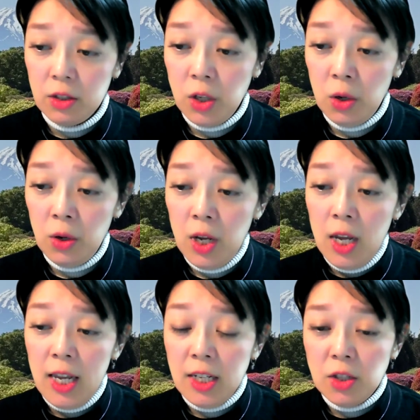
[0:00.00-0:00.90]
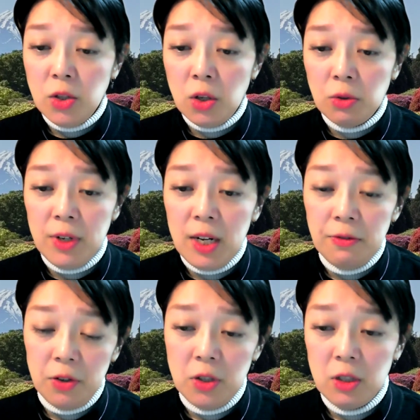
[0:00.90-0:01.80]
So it's not really
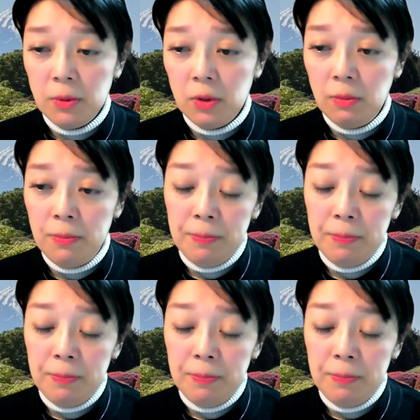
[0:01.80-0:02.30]
forcible,